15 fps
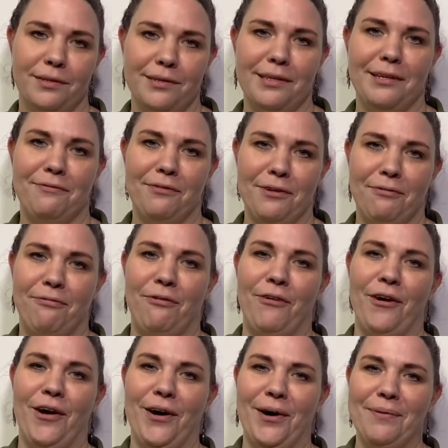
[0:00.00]
If you're
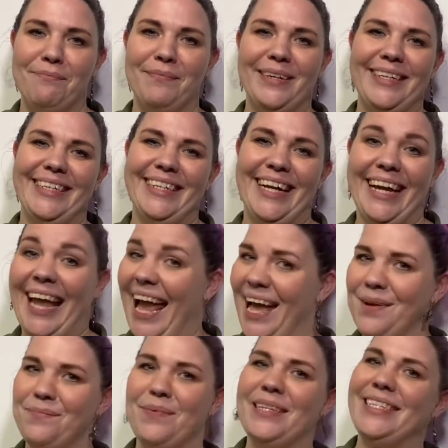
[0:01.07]
from,
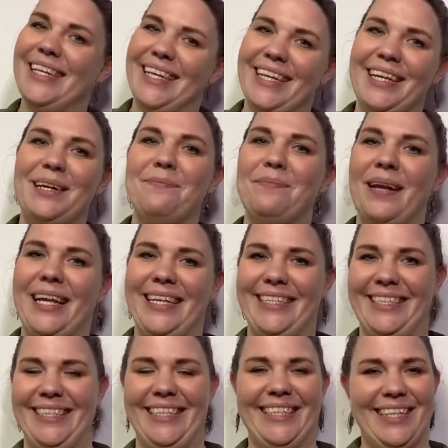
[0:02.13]
again, particular
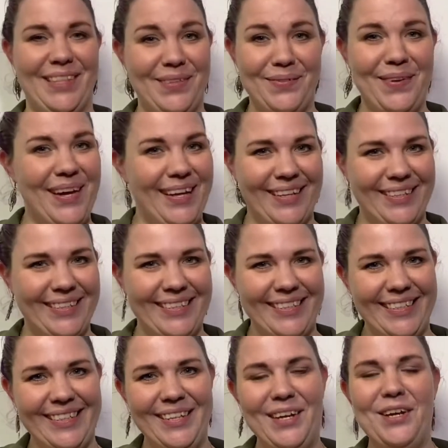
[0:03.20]
places in the world,
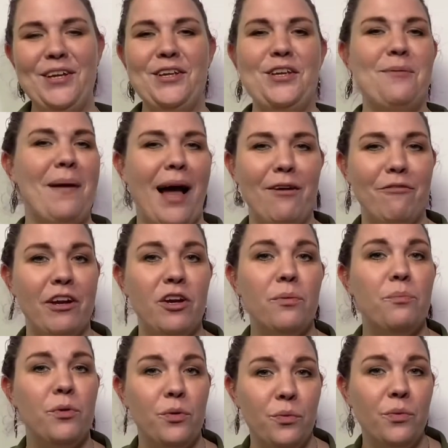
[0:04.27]
you might read a
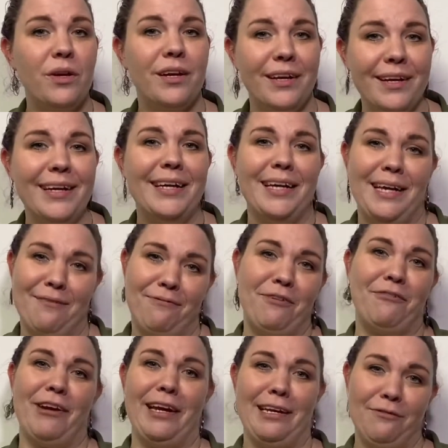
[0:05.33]
book. If you're
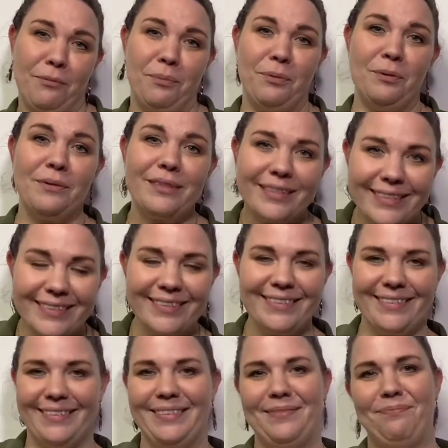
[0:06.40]
in Liverpool,
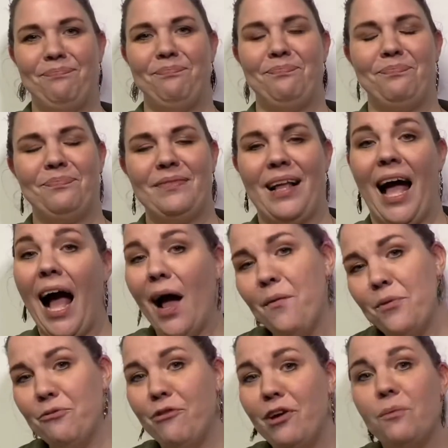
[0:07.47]
I
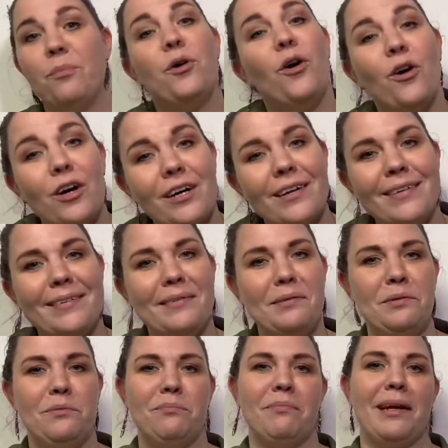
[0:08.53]
would read a book,
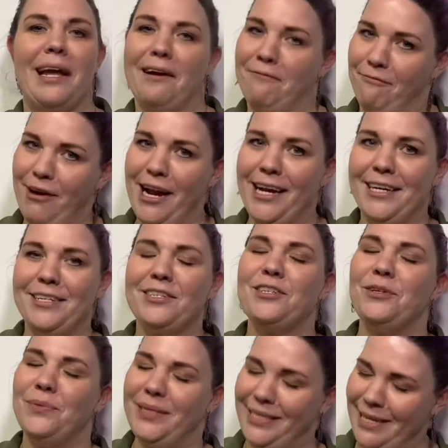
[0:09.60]
but I have friends
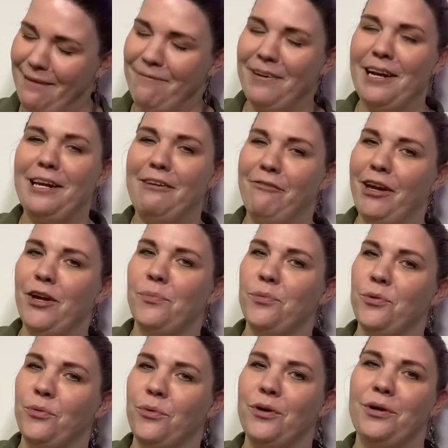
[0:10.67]
who would definitely read a book.